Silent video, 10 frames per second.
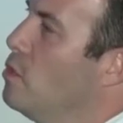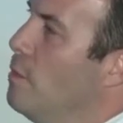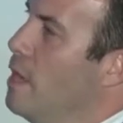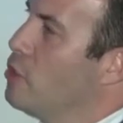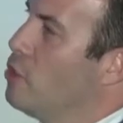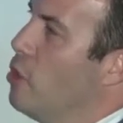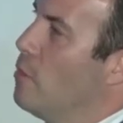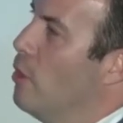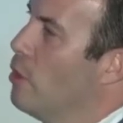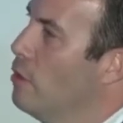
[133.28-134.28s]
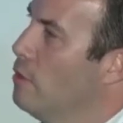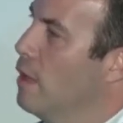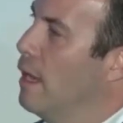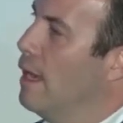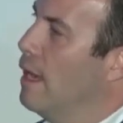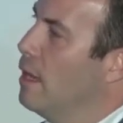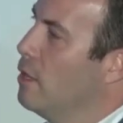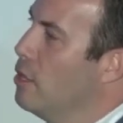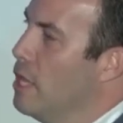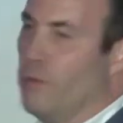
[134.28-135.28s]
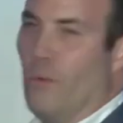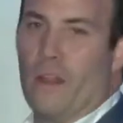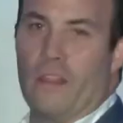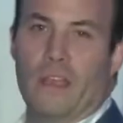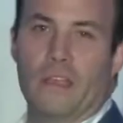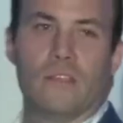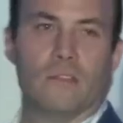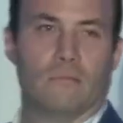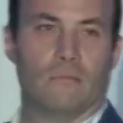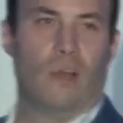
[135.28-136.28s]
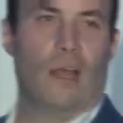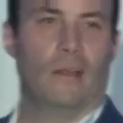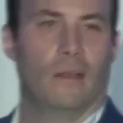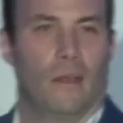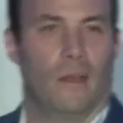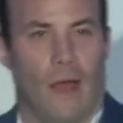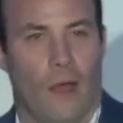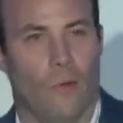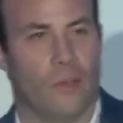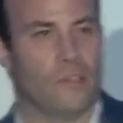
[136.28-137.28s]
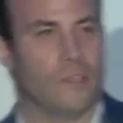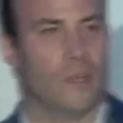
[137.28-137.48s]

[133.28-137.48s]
be a charter broker, you needed one of these, right? That was